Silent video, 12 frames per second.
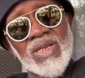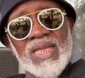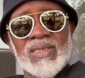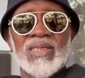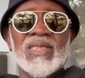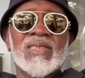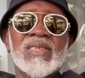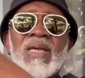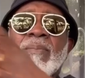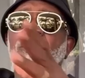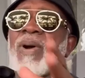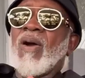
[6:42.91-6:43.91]
that the
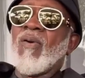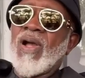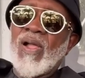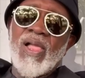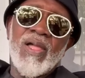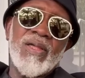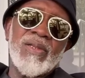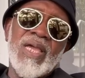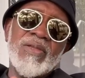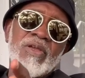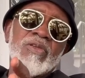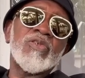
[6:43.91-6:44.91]
same power
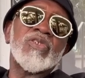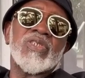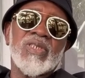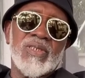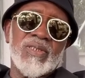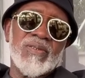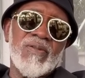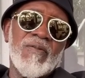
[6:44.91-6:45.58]
that you're using